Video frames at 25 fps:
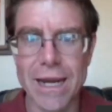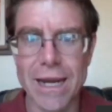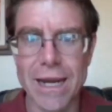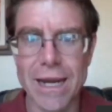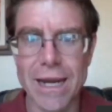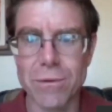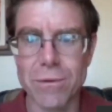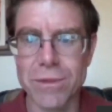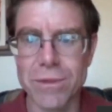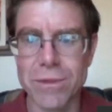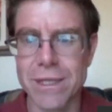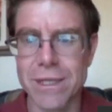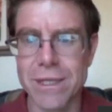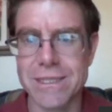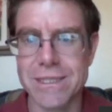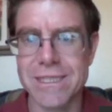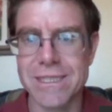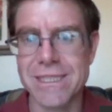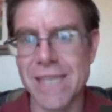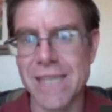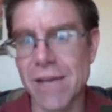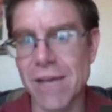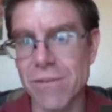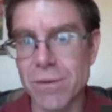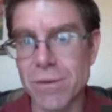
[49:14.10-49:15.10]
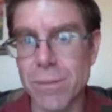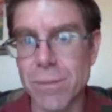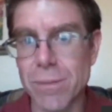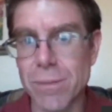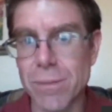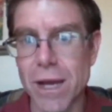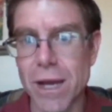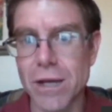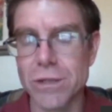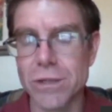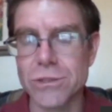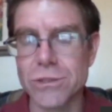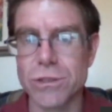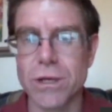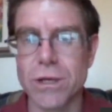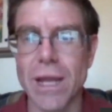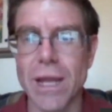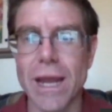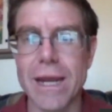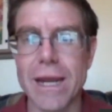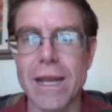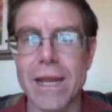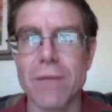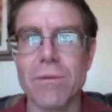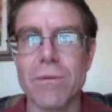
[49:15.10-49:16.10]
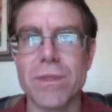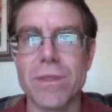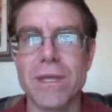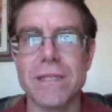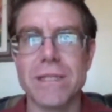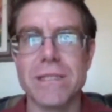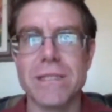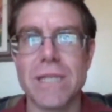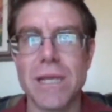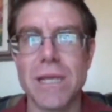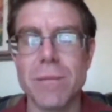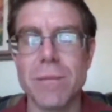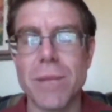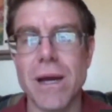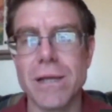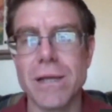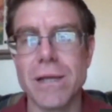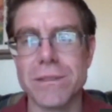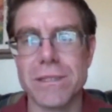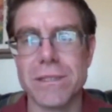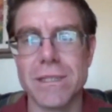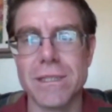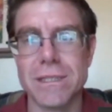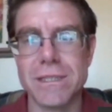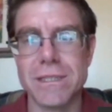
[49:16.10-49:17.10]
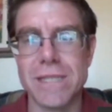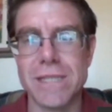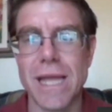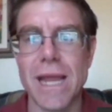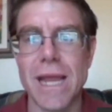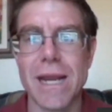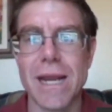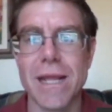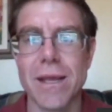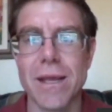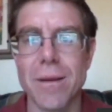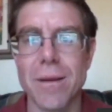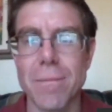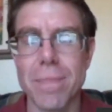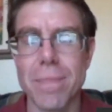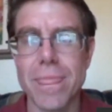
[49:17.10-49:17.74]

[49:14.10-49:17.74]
within 7 miles or lightning within 10 miles of the stadium.